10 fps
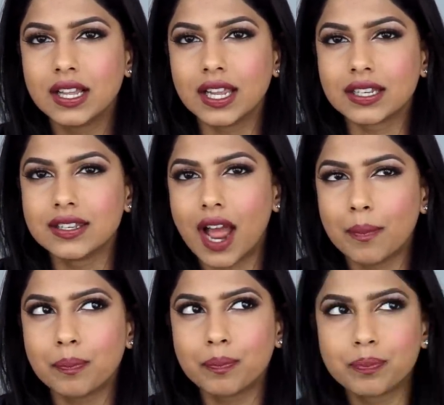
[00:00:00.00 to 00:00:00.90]
like
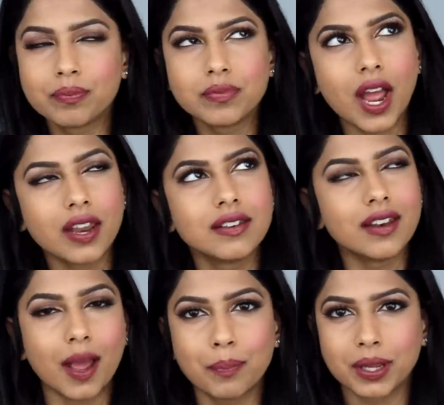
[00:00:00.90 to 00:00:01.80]
not not
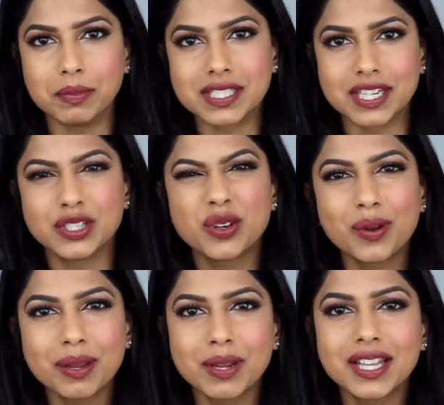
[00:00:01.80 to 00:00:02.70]
not pigmented you know
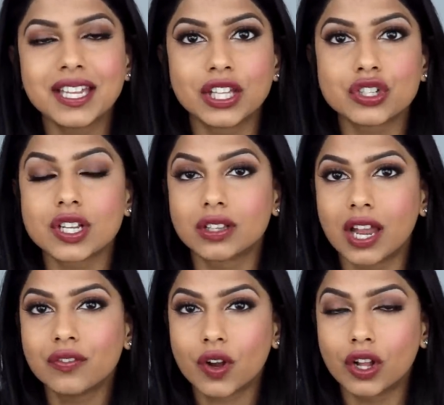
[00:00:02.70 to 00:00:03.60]
what i mean like there's a
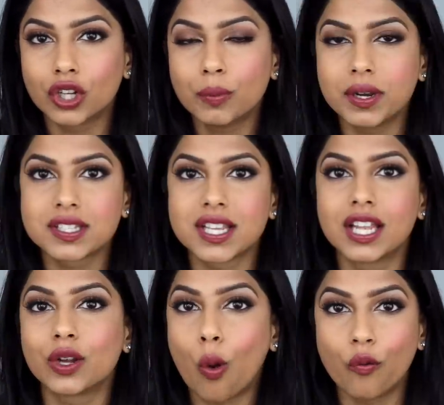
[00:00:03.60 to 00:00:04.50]
lot of color but it's
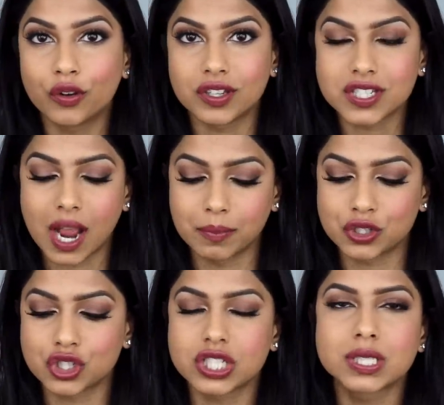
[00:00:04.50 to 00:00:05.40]
not like over the top
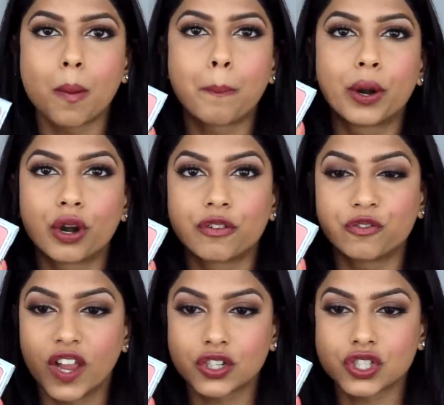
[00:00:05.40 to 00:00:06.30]
it's just
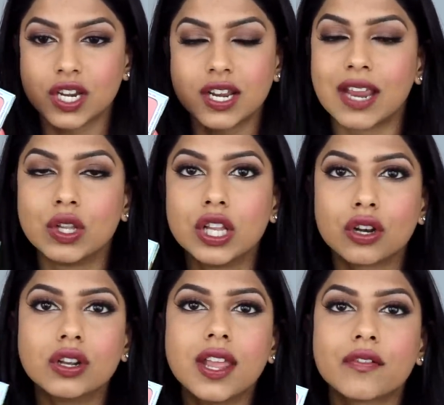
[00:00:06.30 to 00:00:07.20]
perfection i
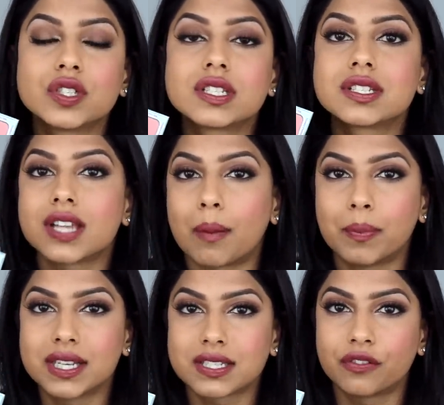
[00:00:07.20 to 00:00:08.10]
literally have to
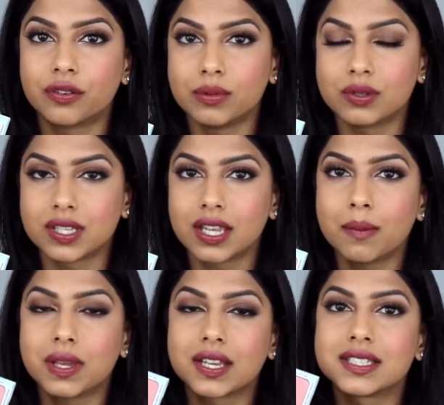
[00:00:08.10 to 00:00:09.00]
stop myself from using
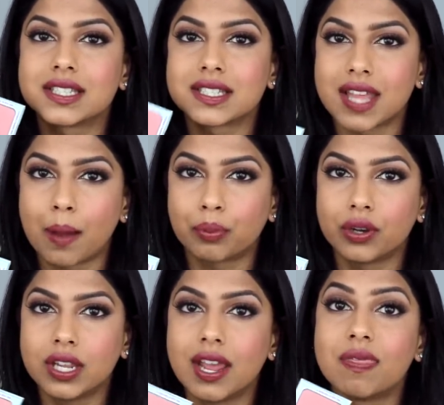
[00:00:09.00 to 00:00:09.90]
it because it's that
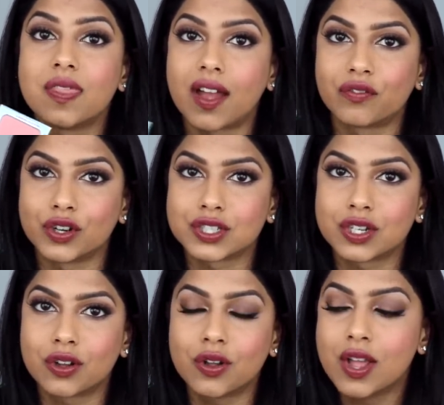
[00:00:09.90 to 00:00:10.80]
pretty and that
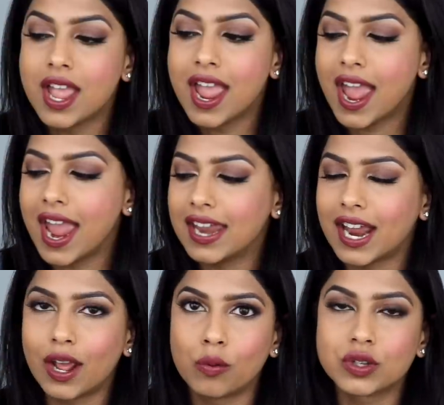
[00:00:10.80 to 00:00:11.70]
versatile and
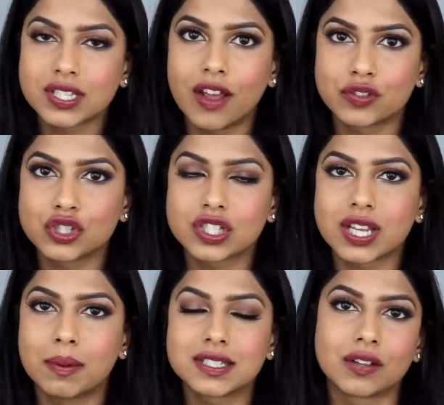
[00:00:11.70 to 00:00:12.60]
i always have to
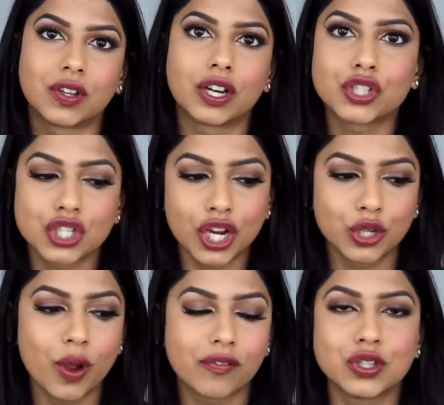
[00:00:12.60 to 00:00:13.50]
just tell myself like
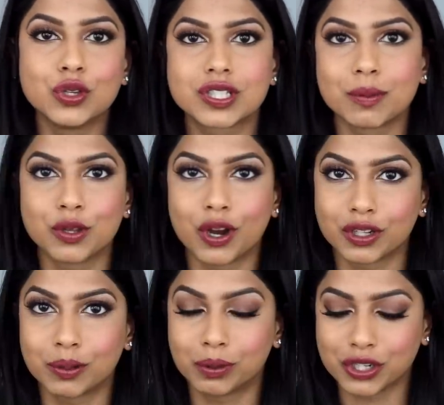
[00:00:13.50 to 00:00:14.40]
arshia you have to use some of your
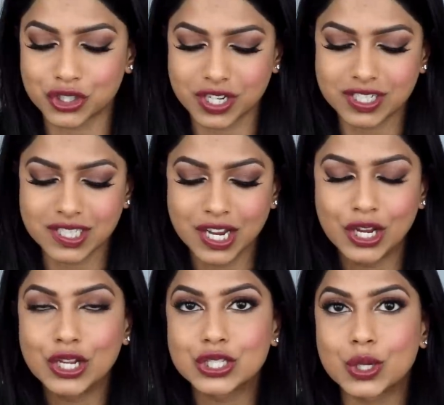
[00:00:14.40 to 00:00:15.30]
other blushes
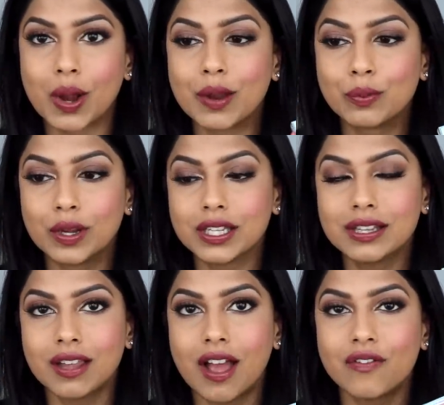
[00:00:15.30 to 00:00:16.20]
so i
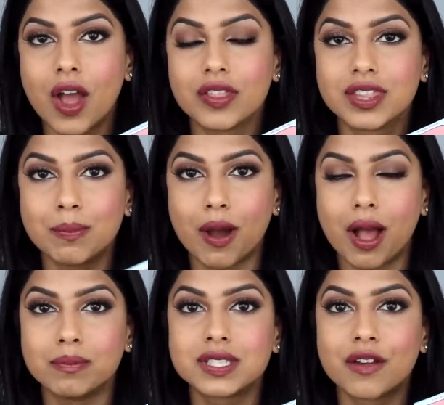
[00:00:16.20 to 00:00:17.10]
really love the
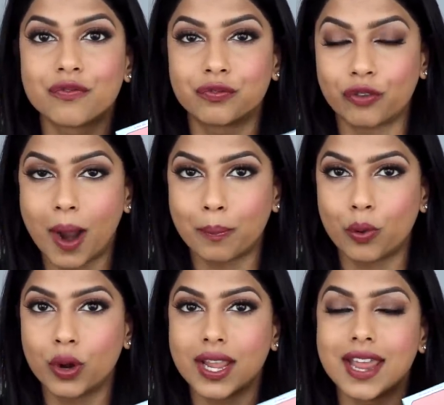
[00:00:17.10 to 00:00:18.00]
Balm's Frat
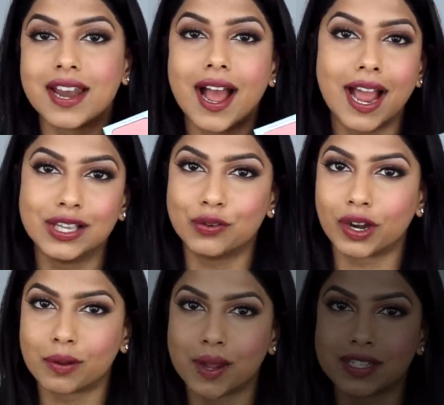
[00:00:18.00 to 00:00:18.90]
Boy and highly
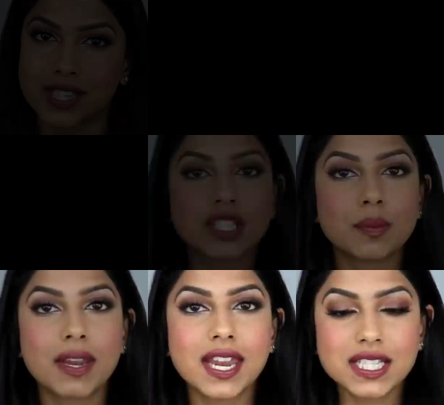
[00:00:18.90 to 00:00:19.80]
recommend it. Okay,
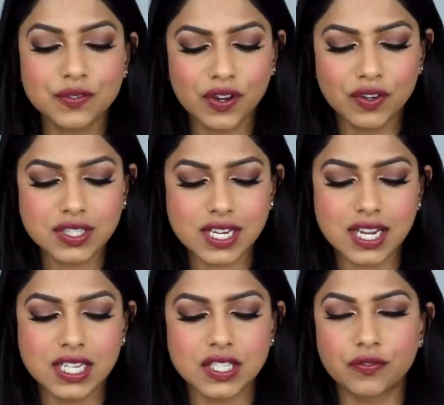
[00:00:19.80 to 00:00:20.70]
so my next favorite
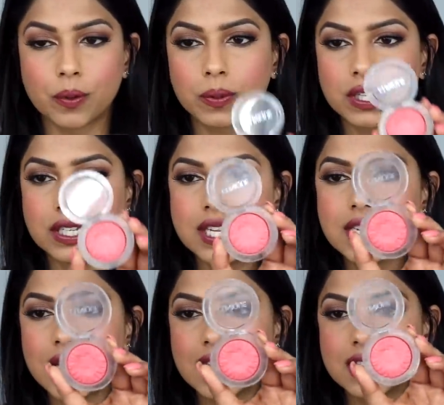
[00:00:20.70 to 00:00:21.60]
is from
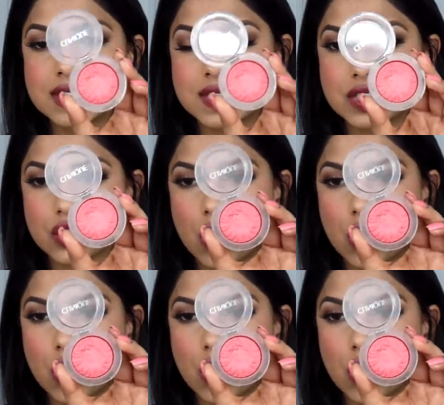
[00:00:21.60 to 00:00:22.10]
Clinique and this is